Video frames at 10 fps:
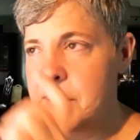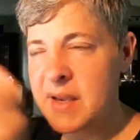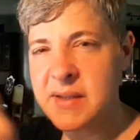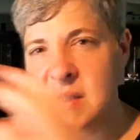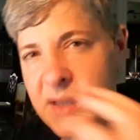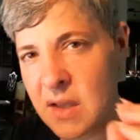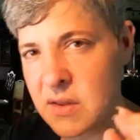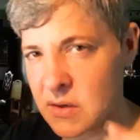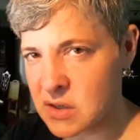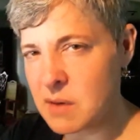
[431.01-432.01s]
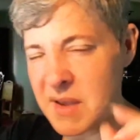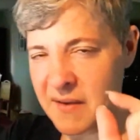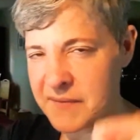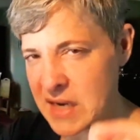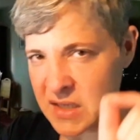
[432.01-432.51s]
Because it's, it, there's going to be a
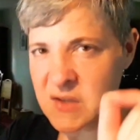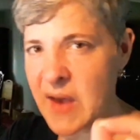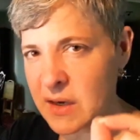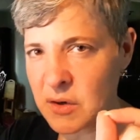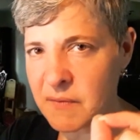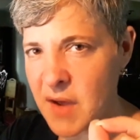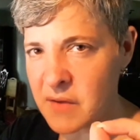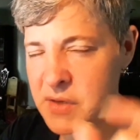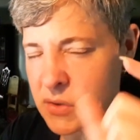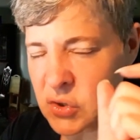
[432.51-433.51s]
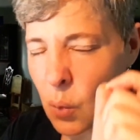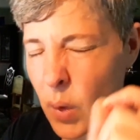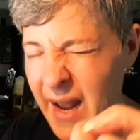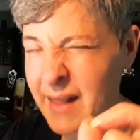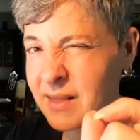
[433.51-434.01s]
Venus factor involved here. So
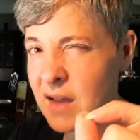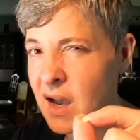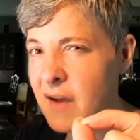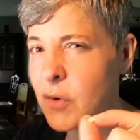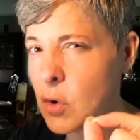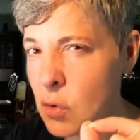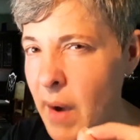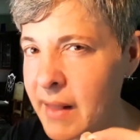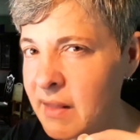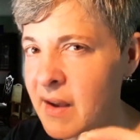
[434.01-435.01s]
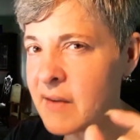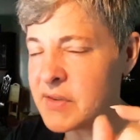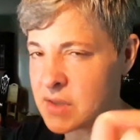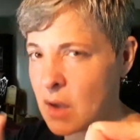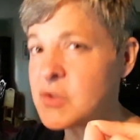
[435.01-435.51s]
what I love, who I love
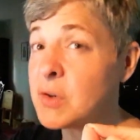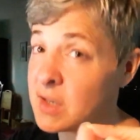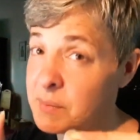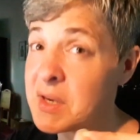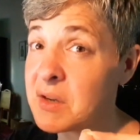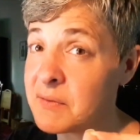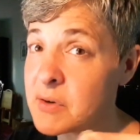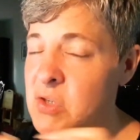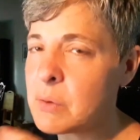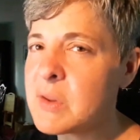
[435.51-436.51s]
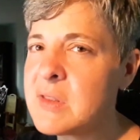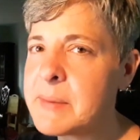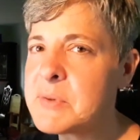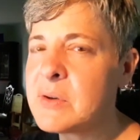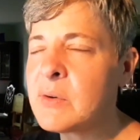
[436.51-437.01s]
is also going to be conversing with
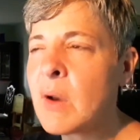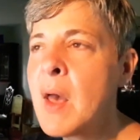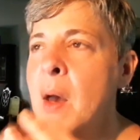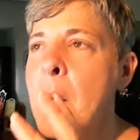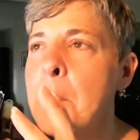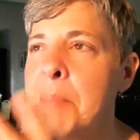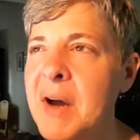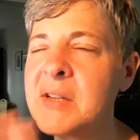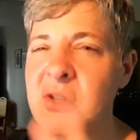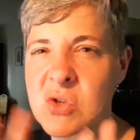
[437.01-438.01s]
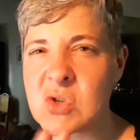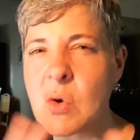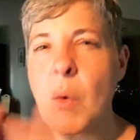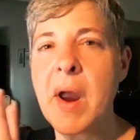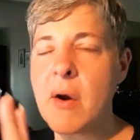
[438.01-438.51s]
Neptune, but it's a
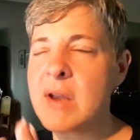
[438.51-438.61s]
square.